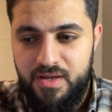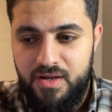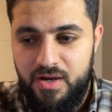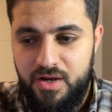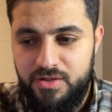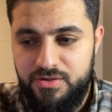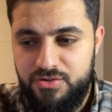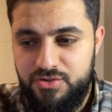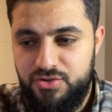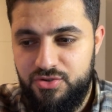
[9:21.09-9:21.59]

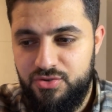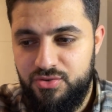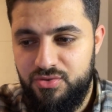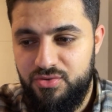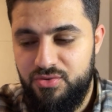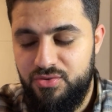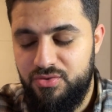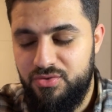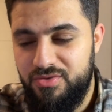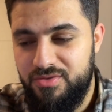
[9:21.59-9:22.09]

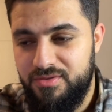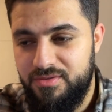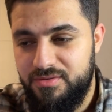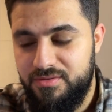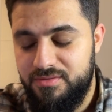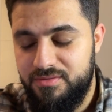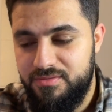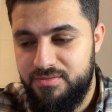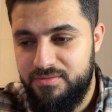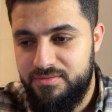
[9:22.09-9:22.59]
onto
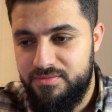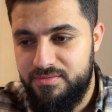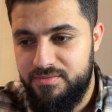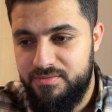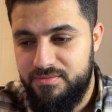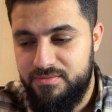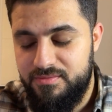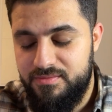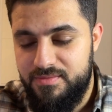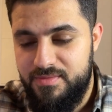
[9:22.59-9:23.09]

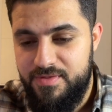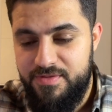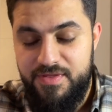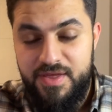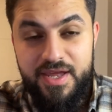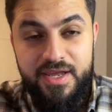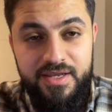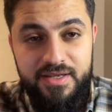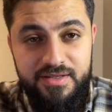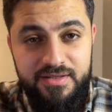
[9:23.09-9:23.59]

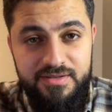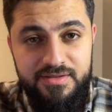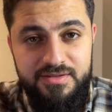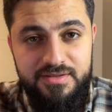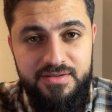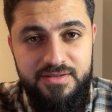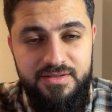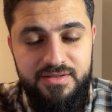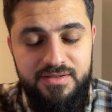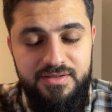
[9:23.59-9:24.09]

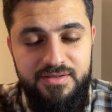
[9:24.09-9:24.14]
things,